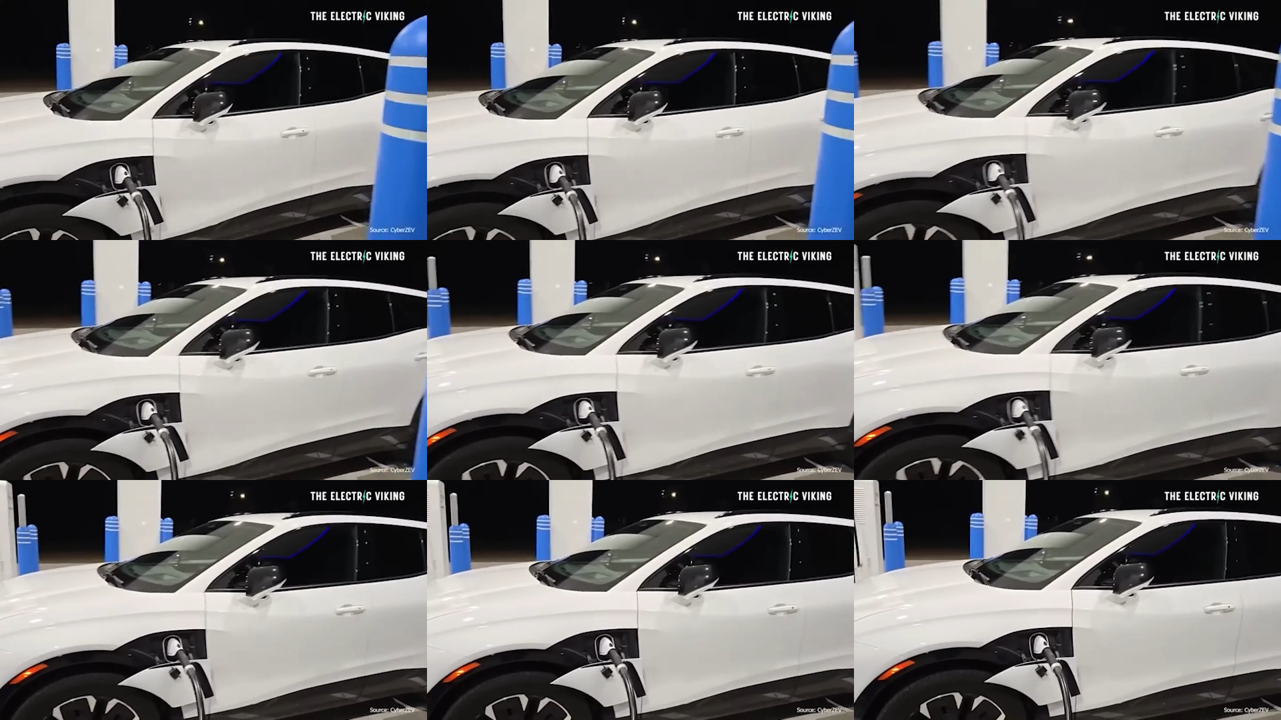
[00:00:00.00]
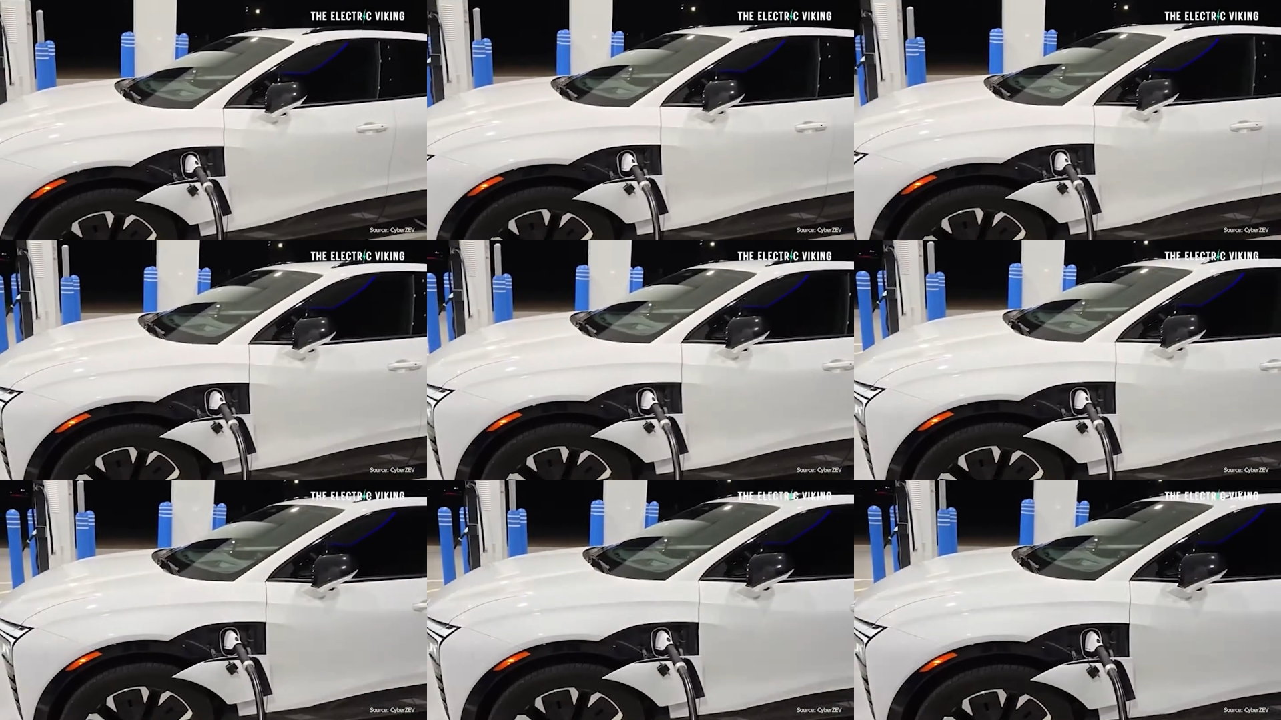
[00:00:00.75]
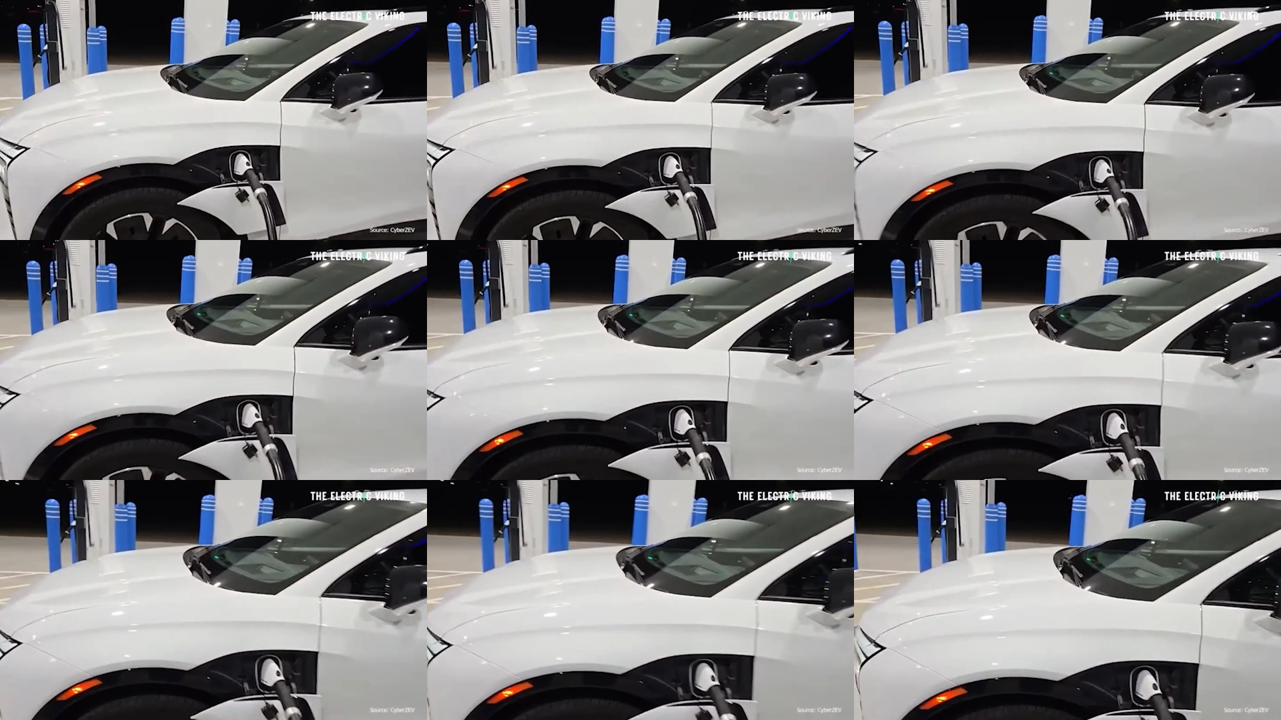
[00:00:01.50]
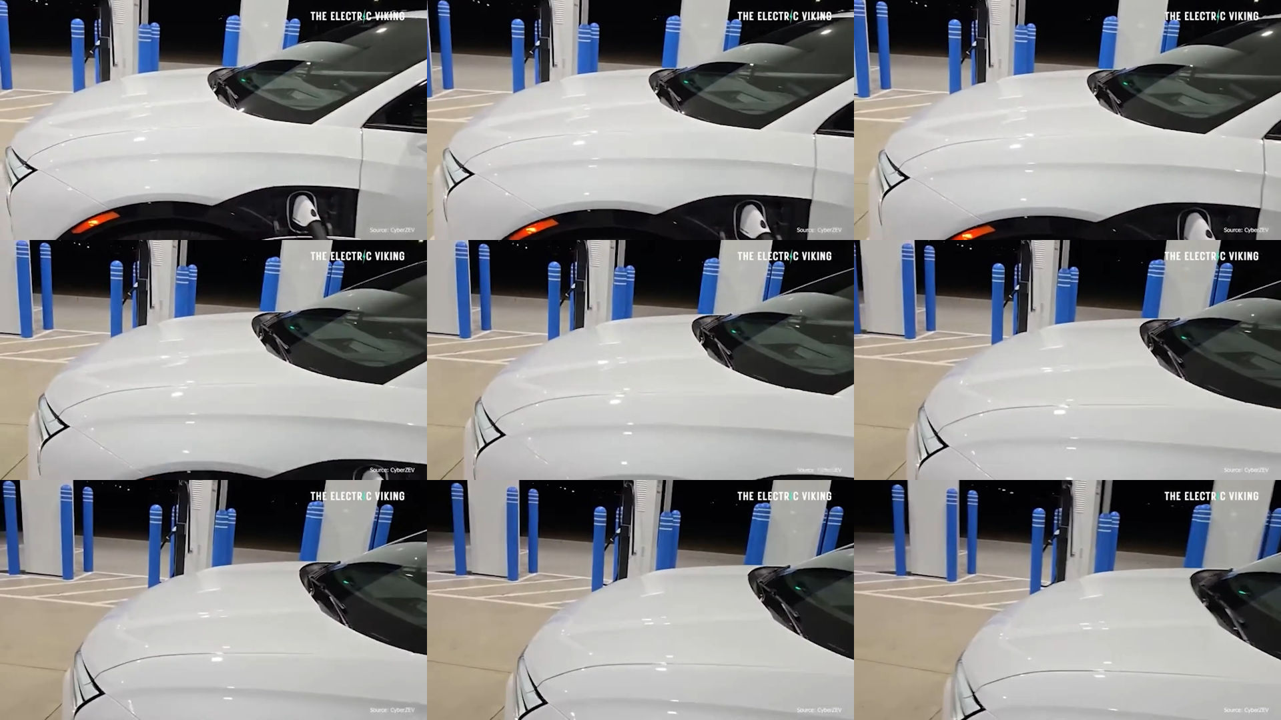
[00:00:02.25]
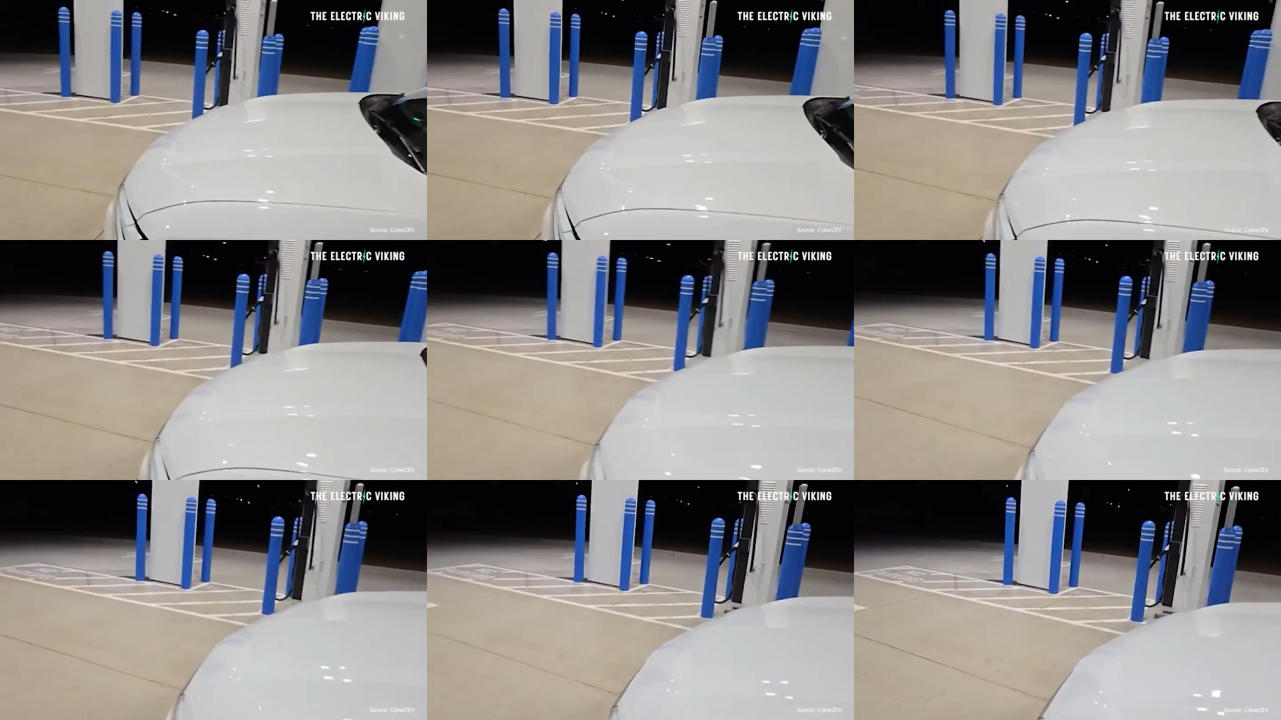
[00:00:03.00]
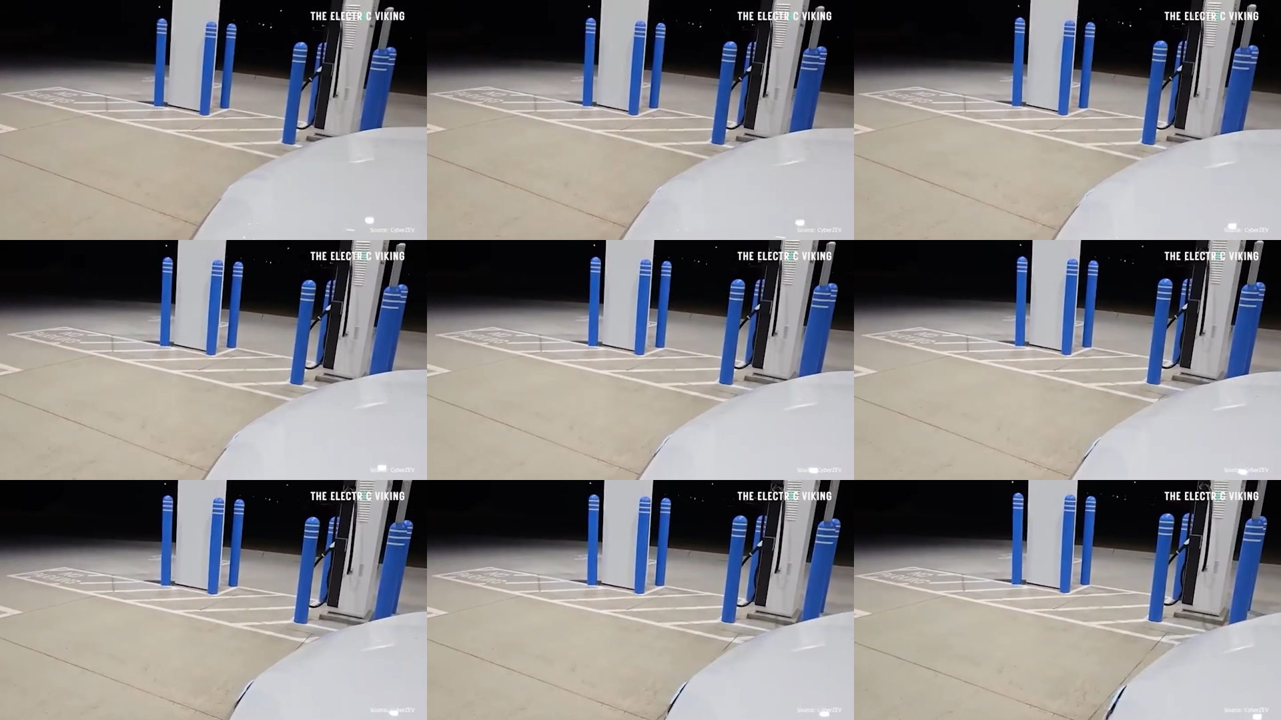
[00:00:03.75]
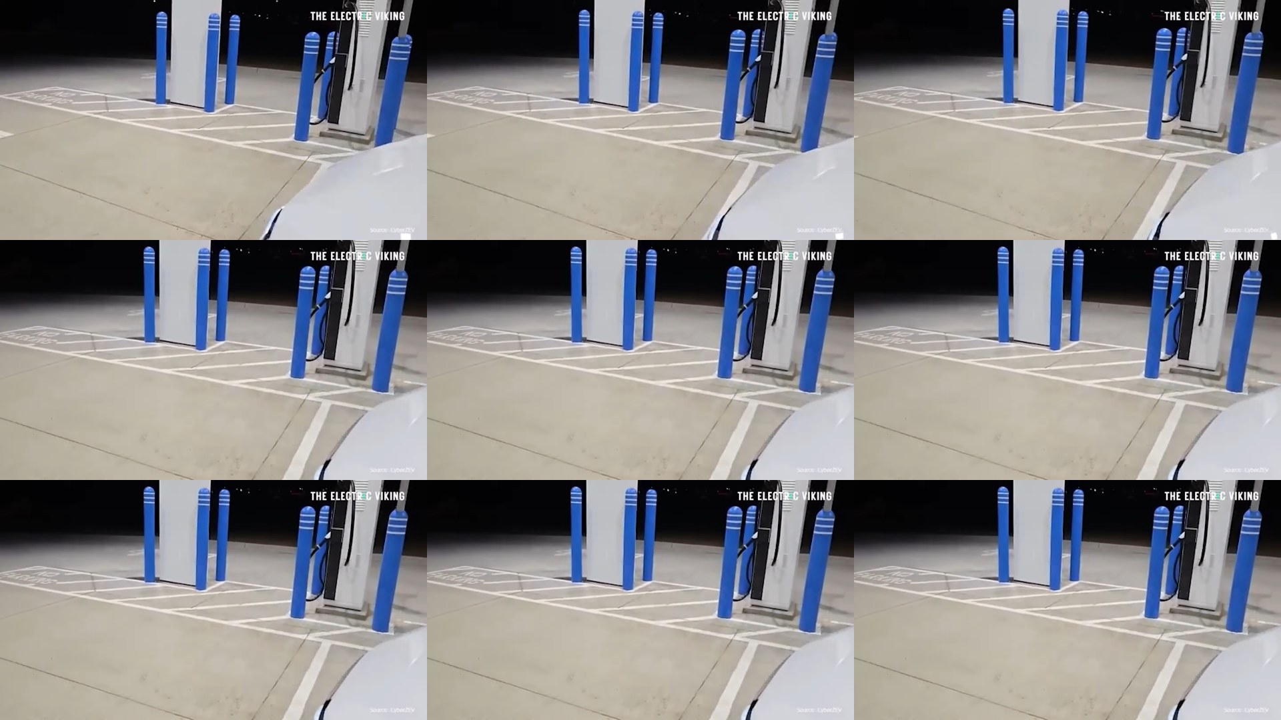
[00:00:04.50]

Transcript: No face is visible, so there are no lips to read.